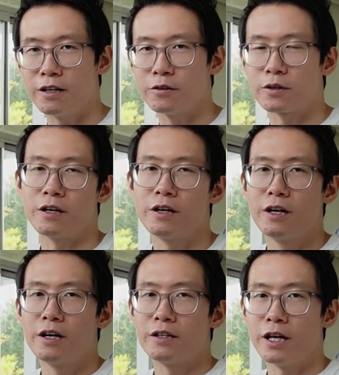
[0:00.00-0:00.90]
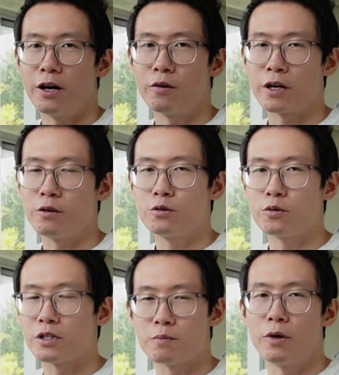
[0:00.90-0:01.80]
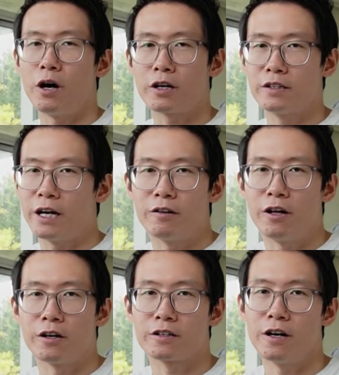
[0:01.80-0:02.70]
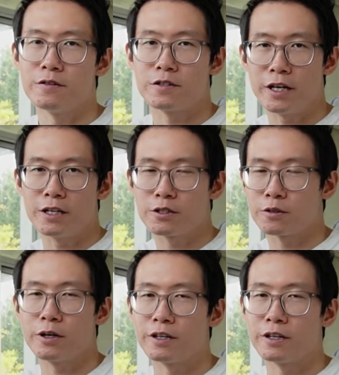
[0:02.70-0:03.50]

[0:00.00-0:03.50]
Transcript: Okay, now can you do this mock dialogue on stage, right?